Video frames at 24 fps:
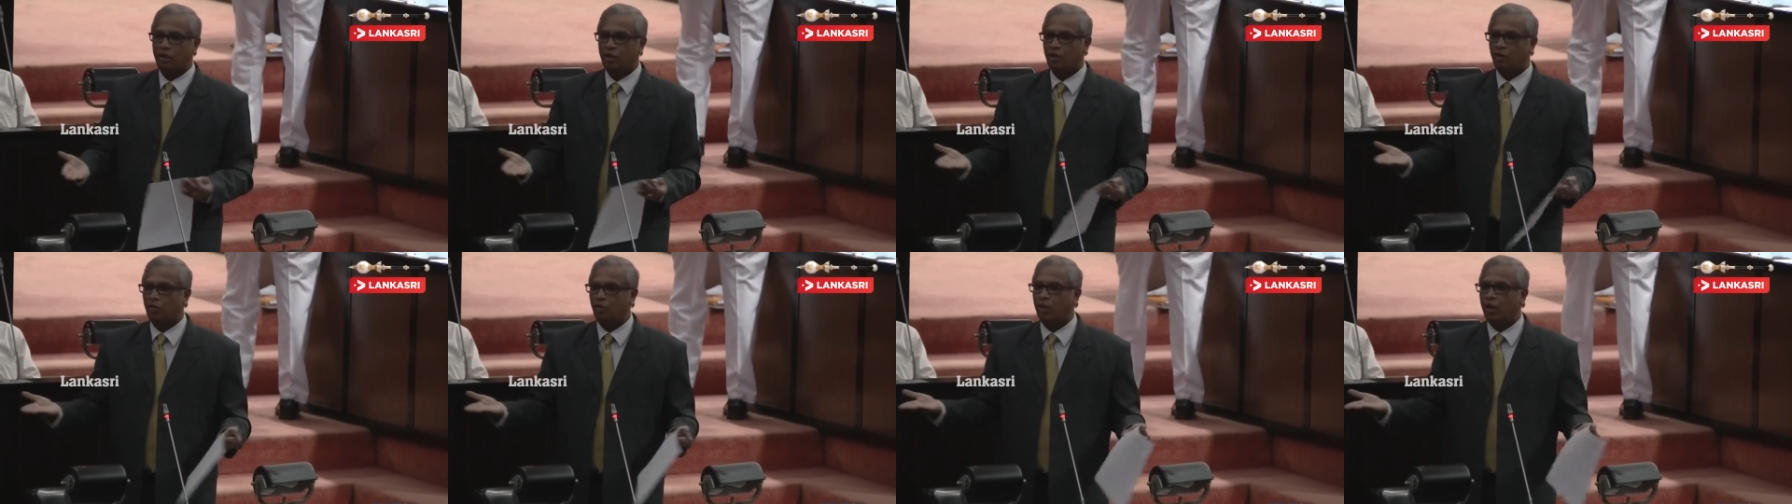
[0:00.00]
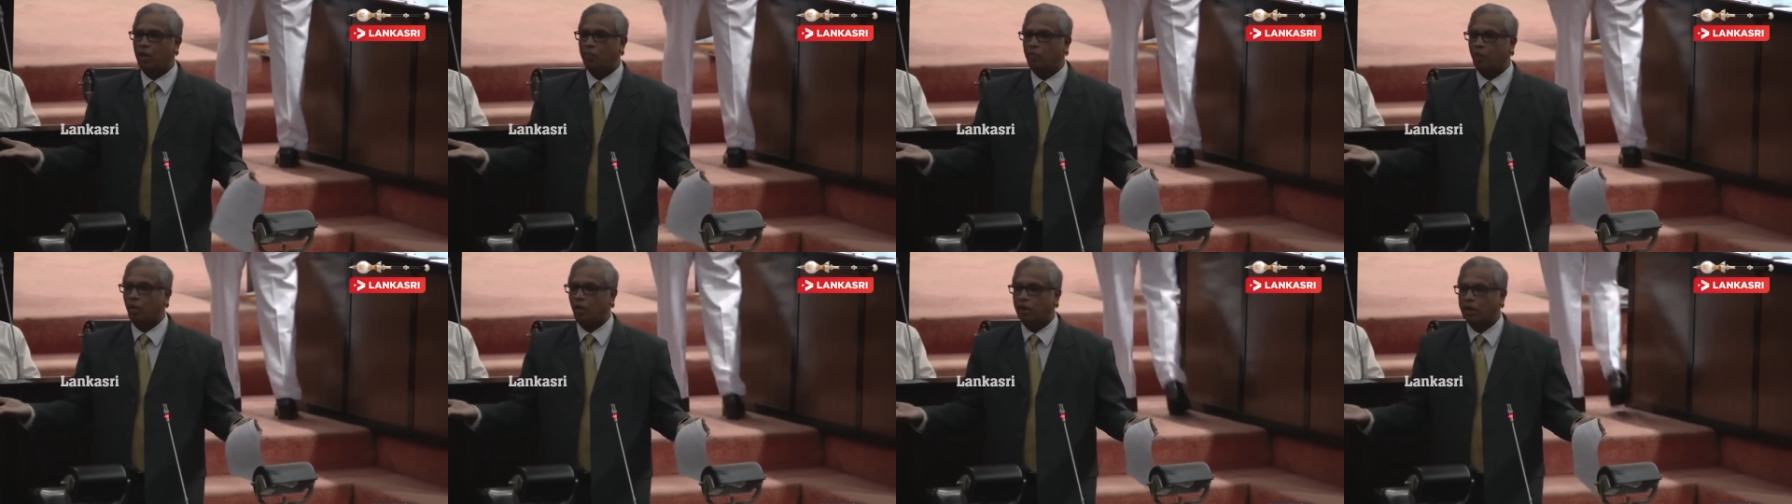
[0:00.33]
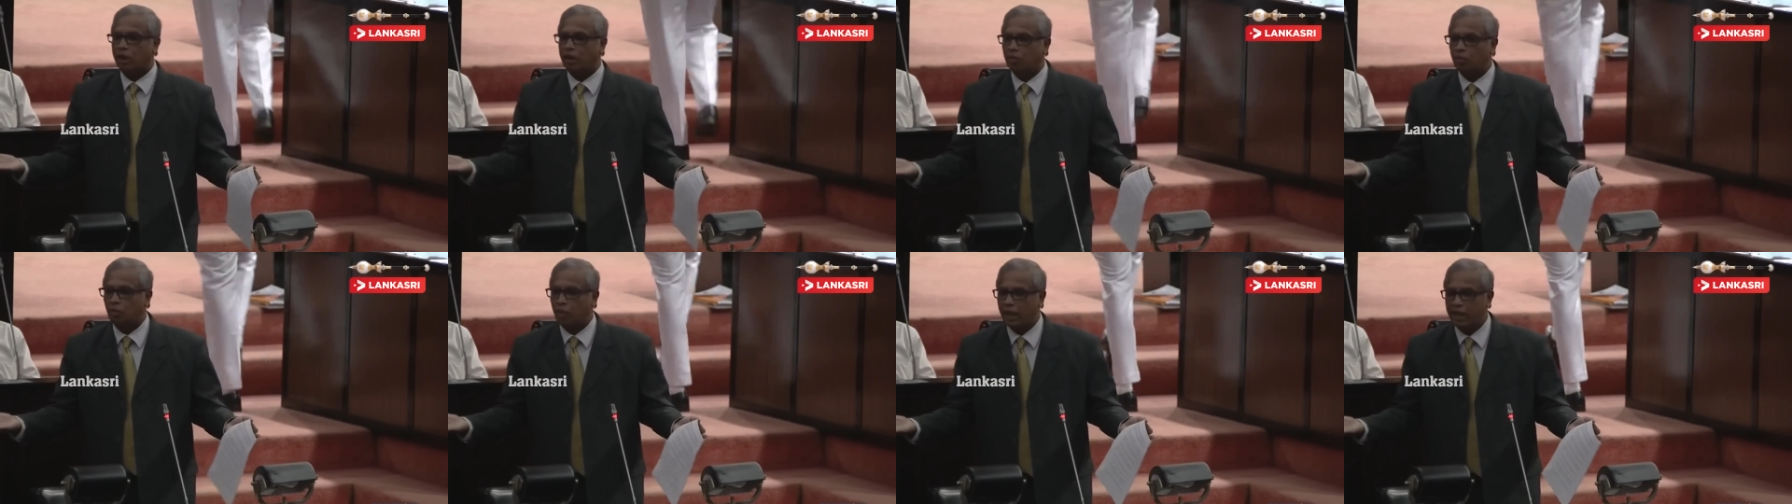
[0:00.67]
you could have brought
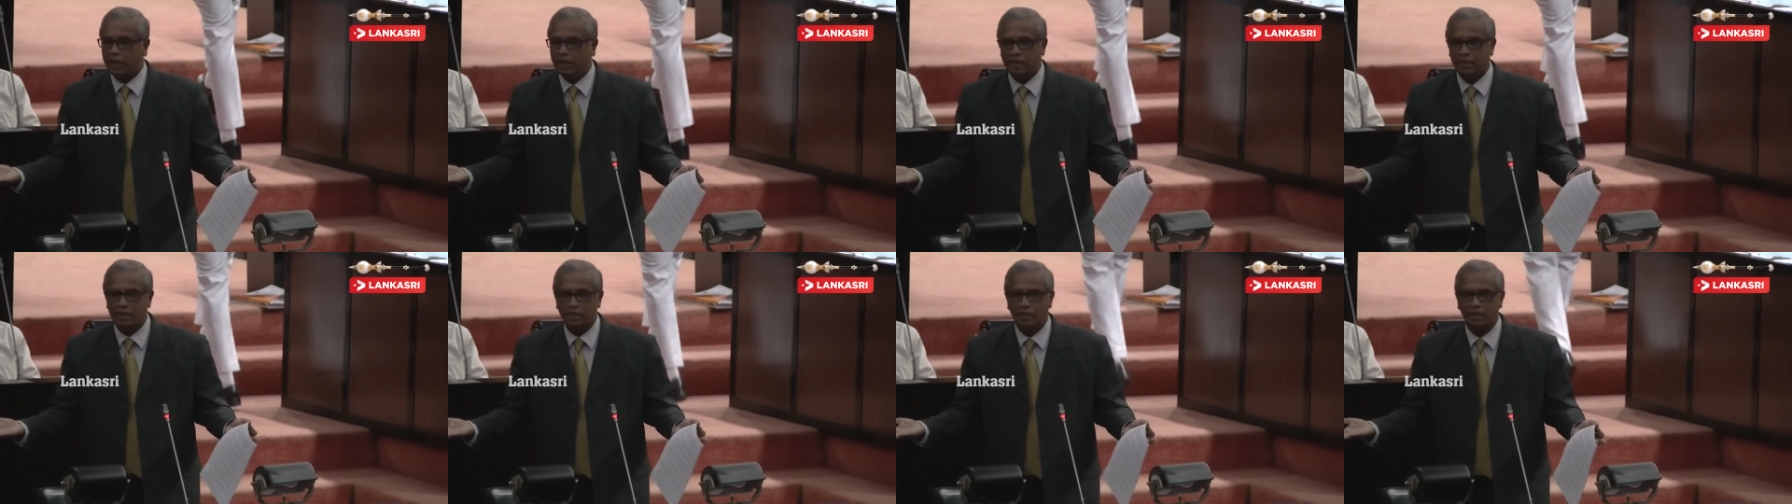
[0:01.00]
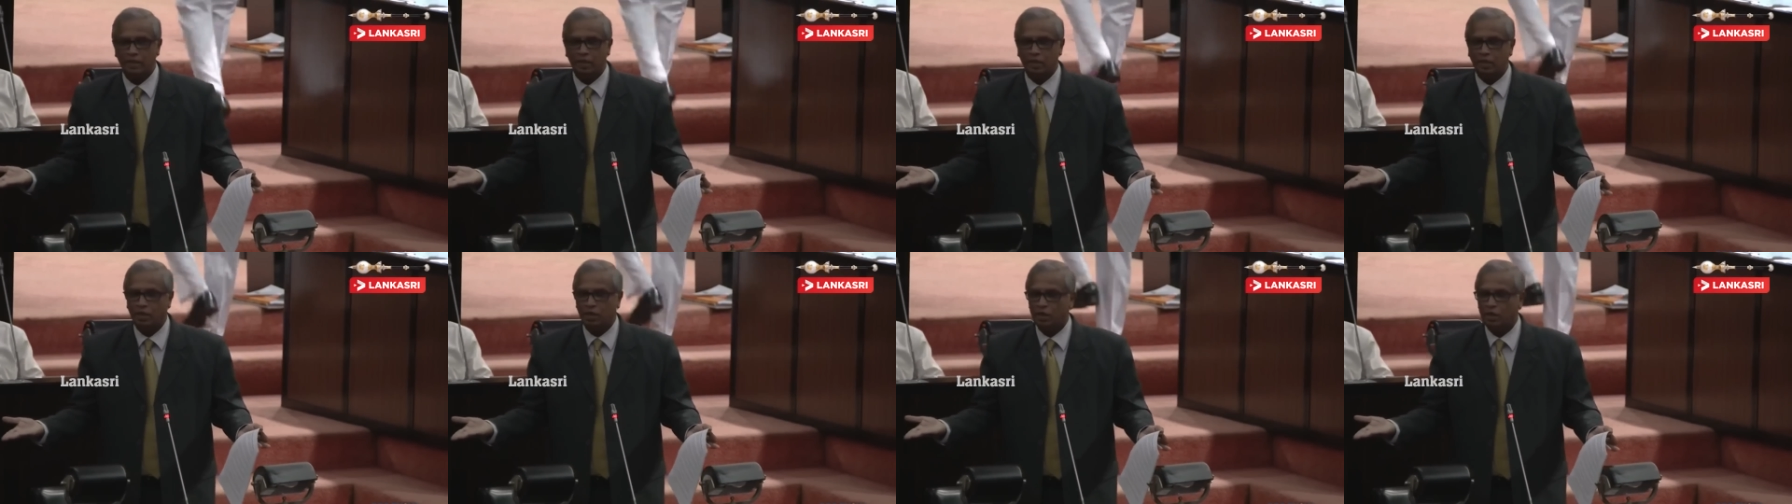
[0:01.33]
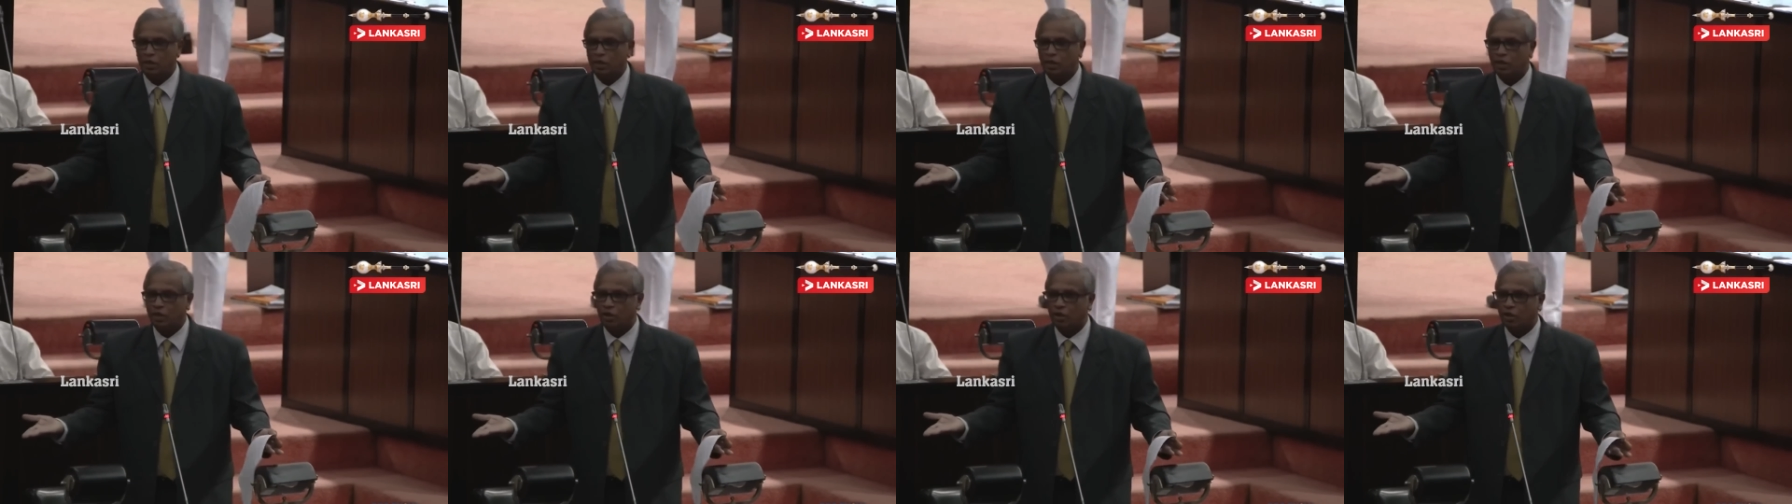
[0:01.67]
that to light.
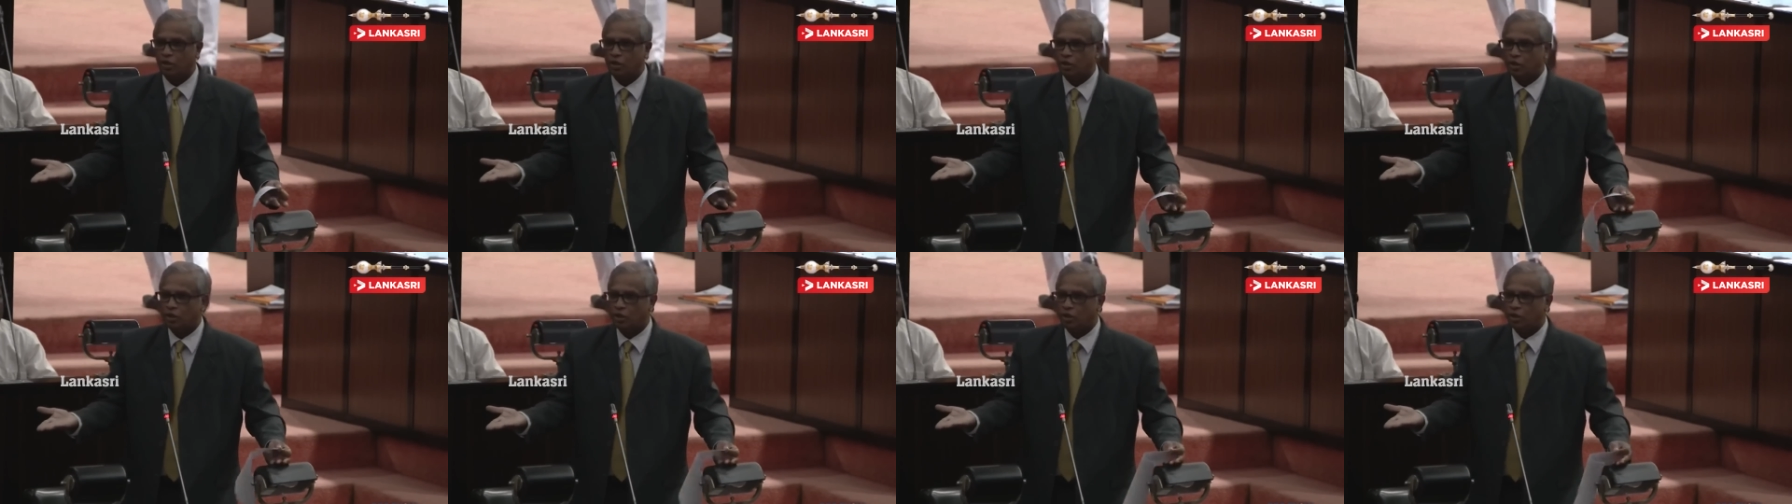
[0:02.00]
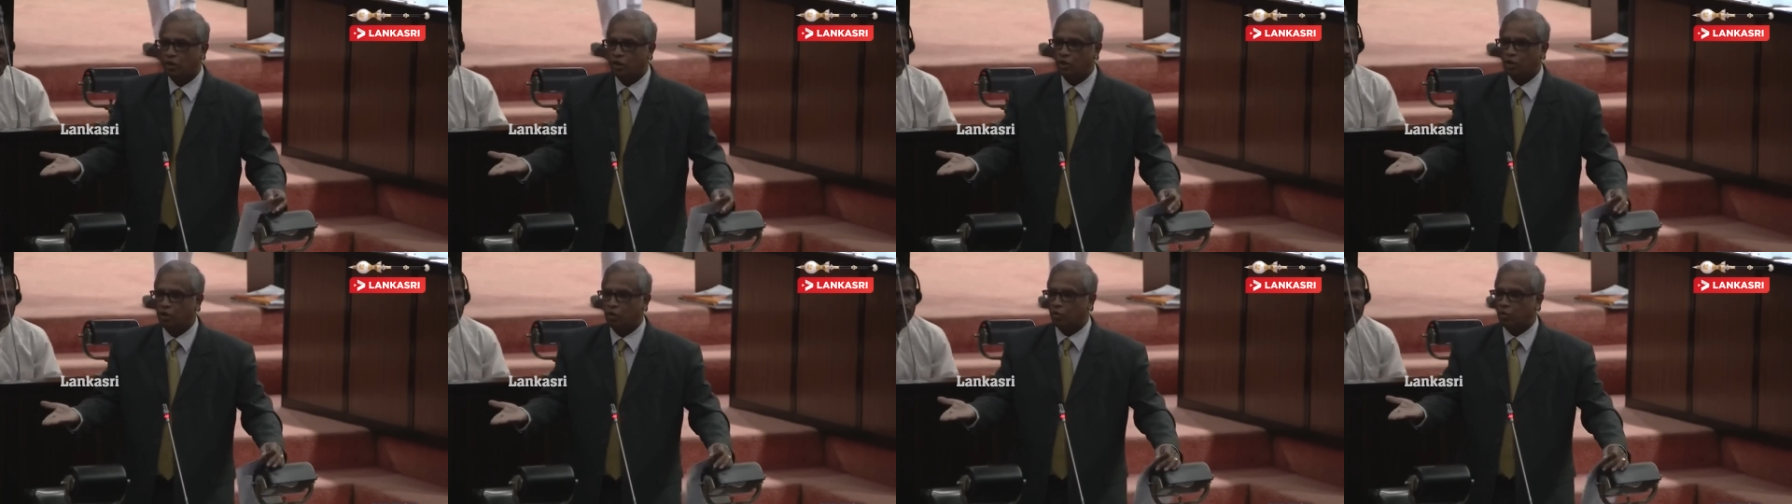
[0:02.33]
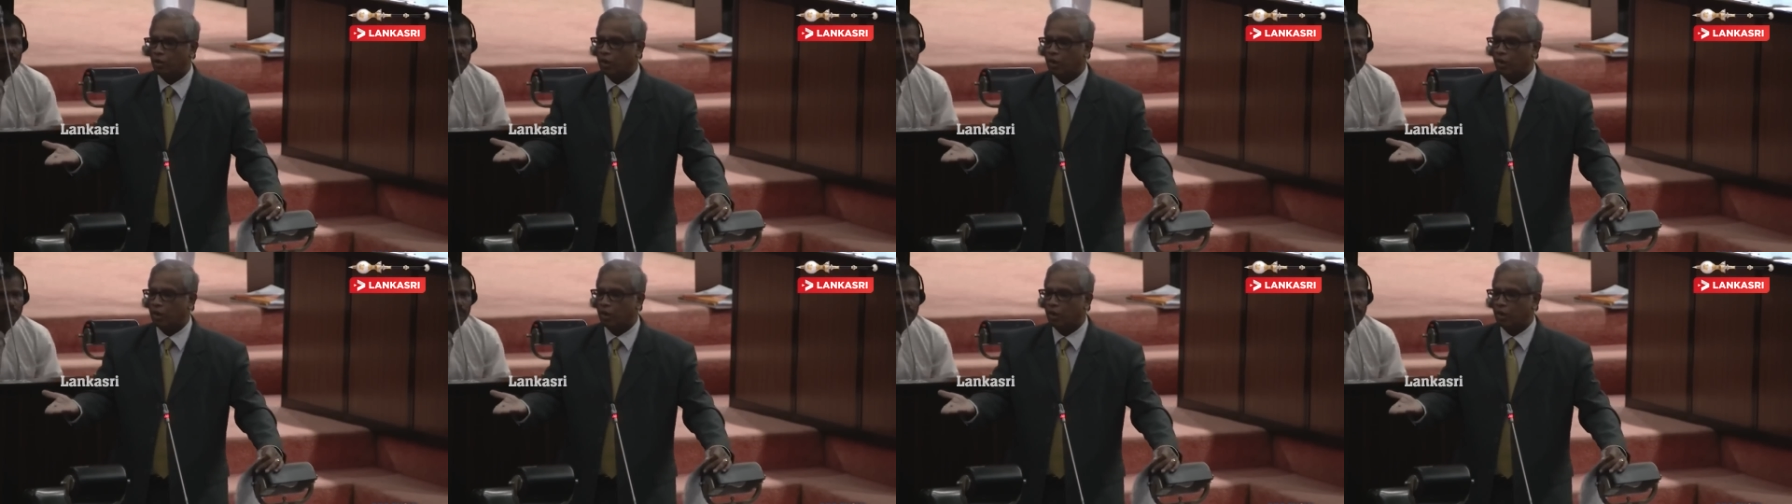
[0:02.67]
You